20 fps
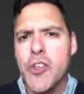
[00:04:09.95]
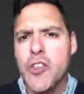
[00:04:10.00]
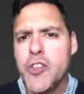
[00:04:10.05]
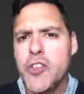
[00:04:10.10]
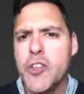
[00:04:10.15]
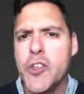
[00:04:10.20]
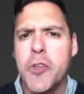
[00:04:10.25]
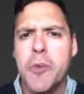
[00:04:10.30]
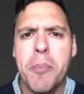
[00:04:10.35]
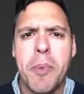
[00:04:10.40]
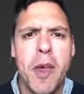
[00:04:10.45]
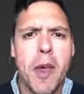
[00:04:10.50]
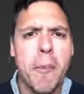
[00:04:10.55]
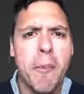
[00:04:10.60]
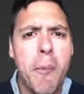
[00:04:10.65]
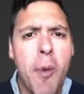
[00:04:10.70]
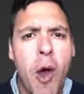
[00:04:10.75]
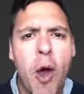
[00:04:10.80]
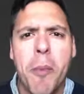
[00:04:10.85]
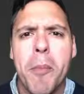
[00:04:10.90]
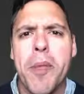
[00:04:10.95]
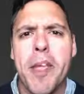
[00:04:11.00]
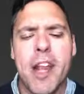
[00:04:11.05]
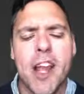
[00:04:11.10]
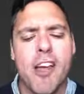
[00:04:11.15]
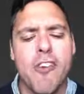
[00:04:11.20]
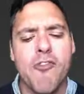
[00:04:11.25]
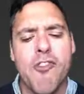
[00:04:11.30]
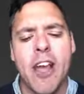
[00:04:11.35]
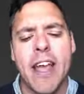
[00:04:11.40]
super
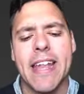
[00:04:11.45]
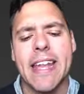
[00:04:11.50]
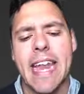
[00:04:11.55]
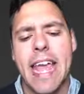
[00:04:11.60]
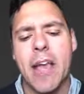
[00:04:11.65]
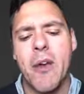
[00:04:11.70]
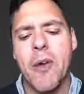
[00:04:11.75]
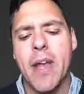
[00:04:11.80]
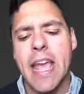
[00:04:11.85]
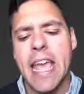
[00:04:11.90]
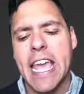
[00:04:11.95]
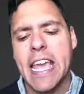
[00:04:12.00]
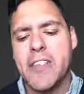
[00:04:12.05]
popular right now